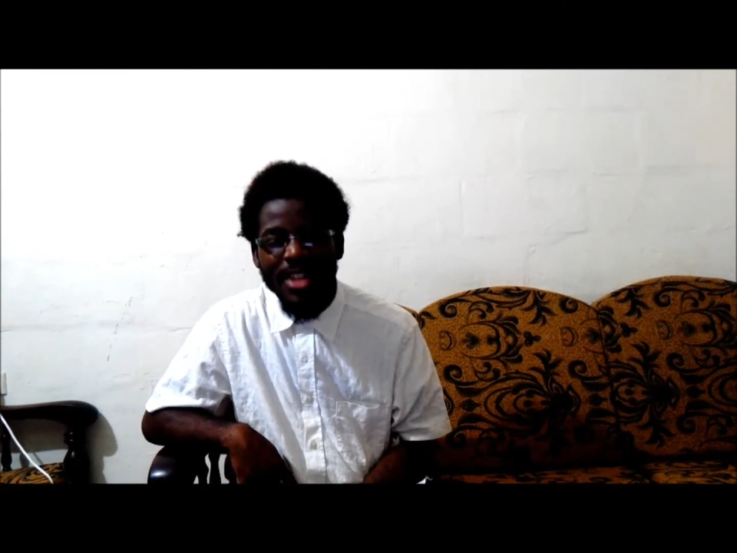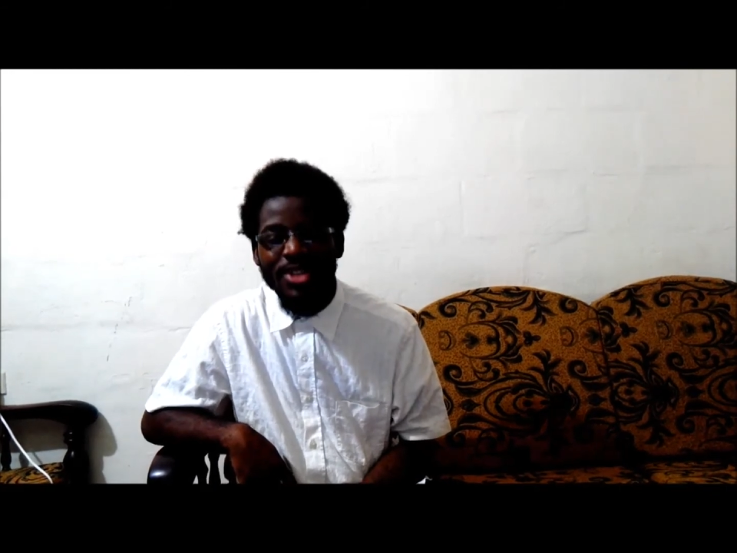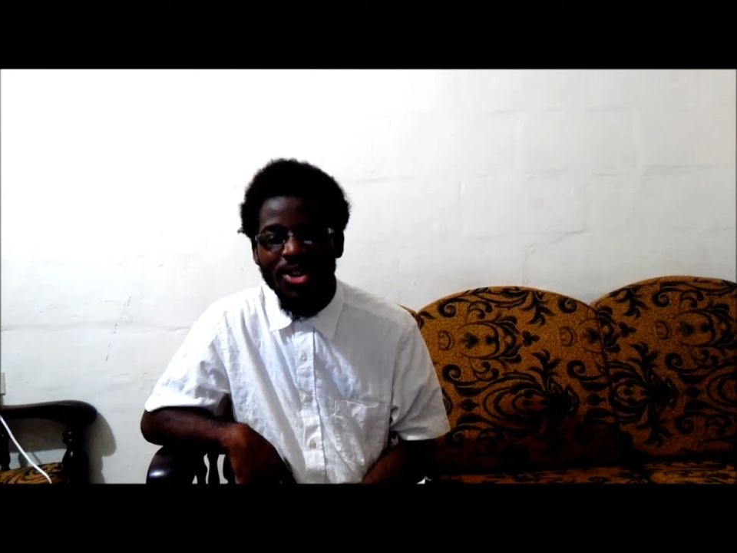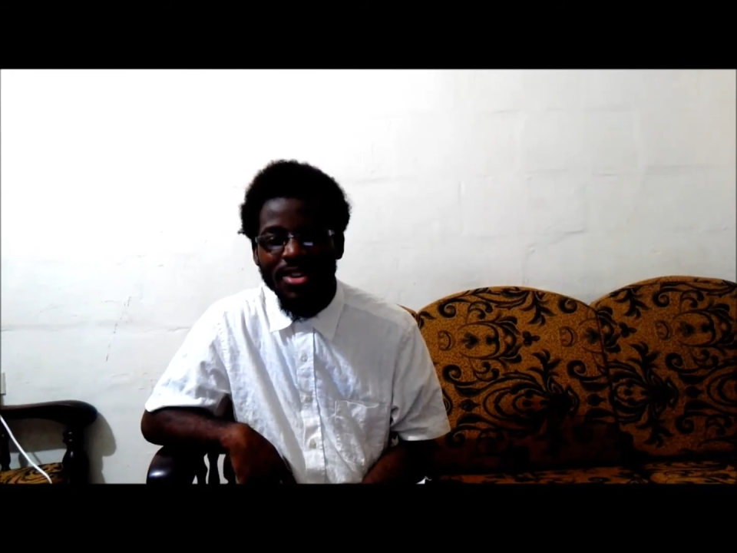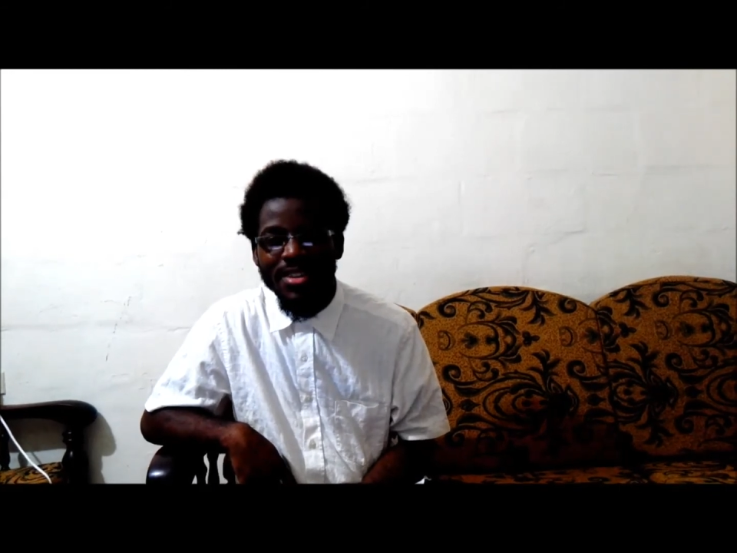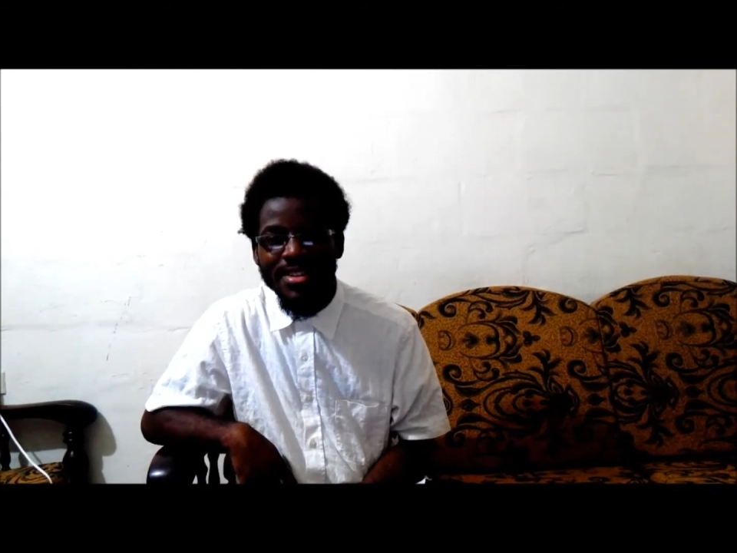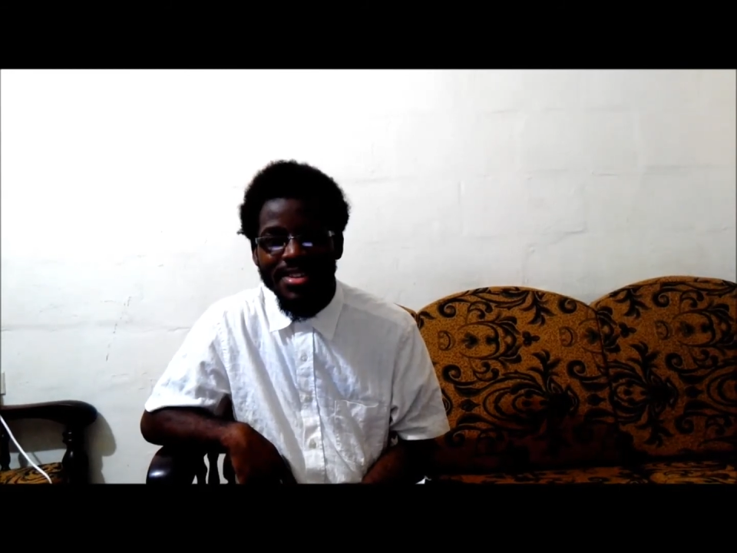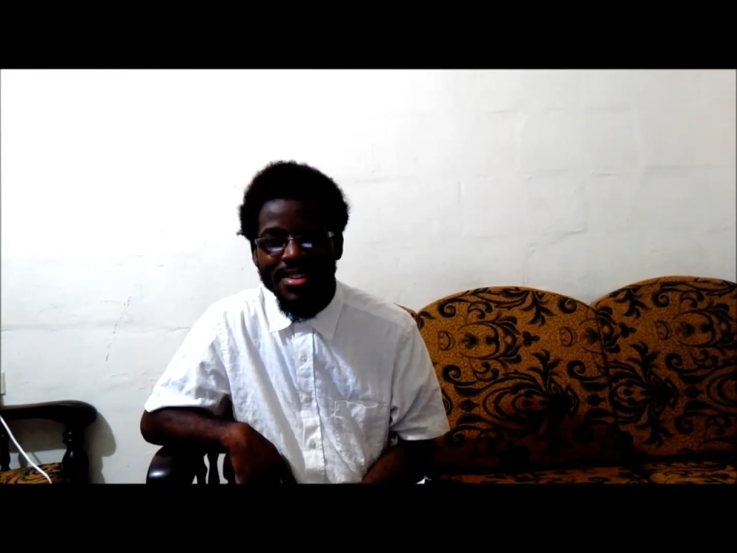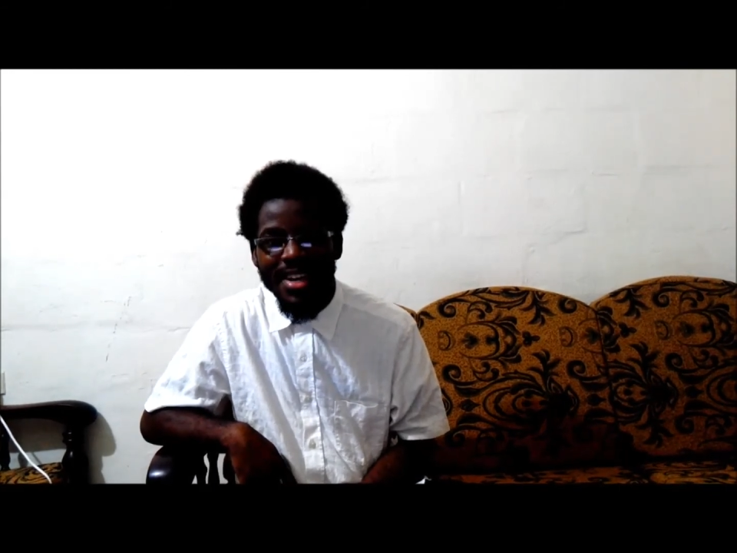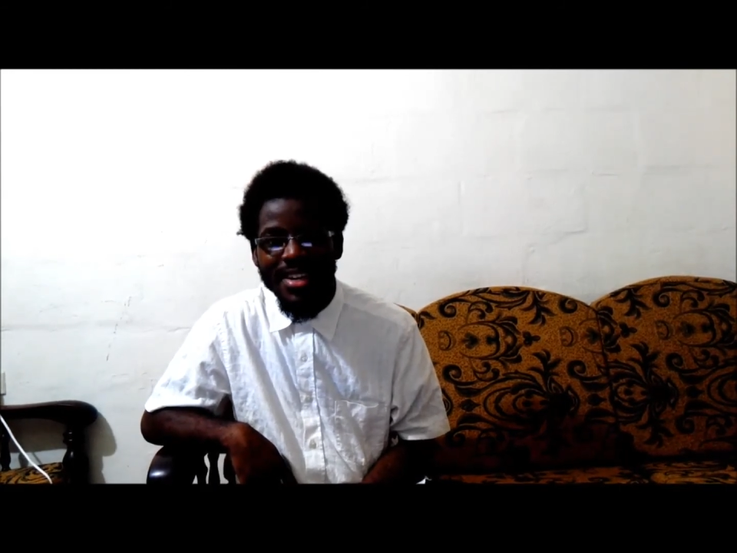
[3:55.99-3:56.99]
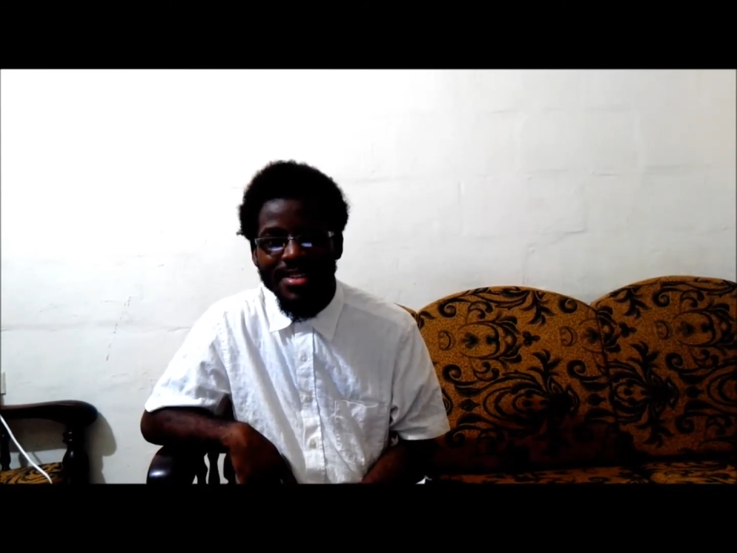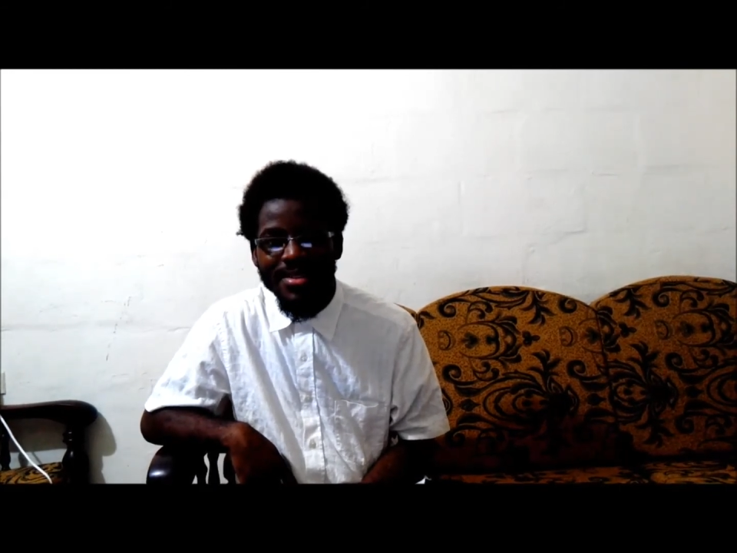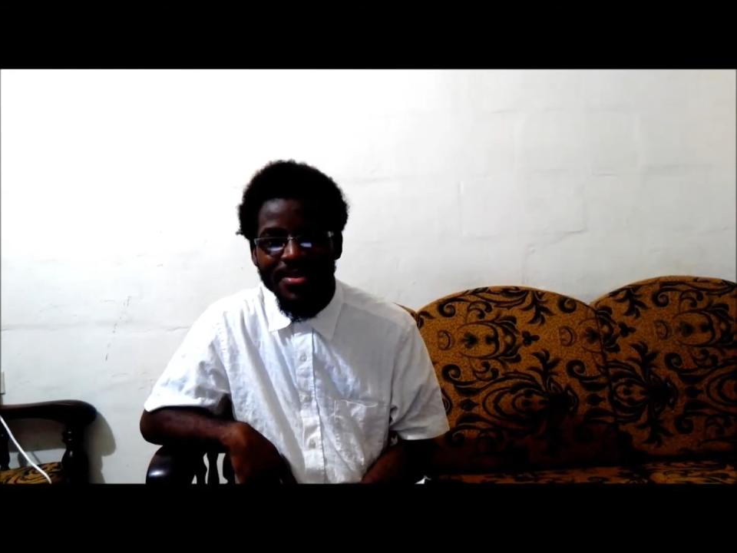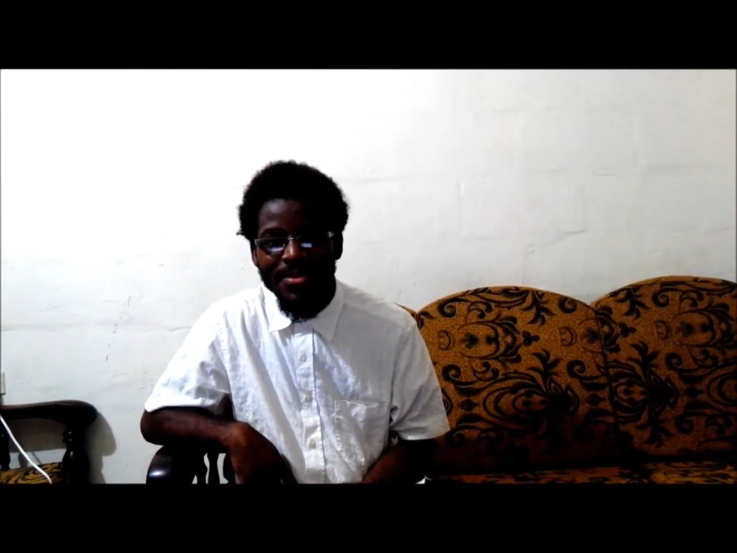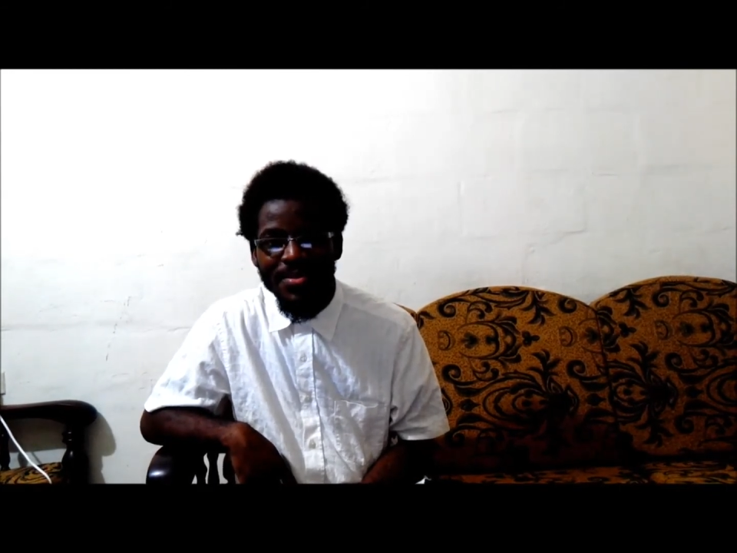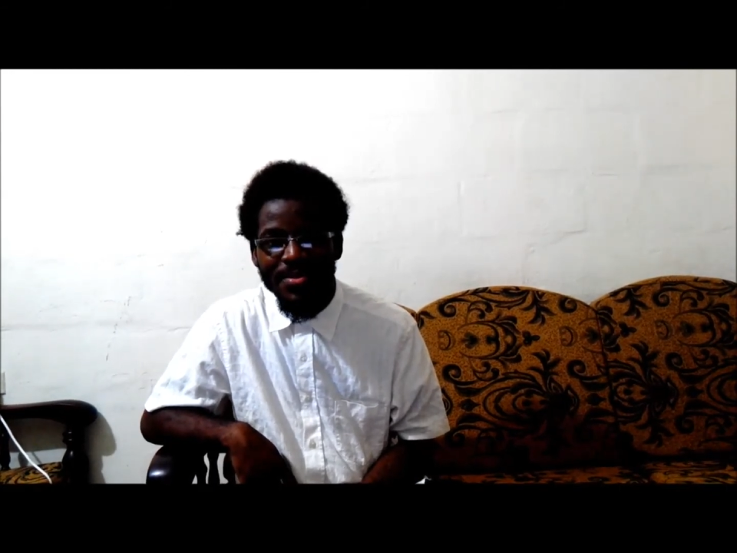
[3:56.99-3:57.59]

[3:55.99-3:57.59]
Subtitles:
that God understands.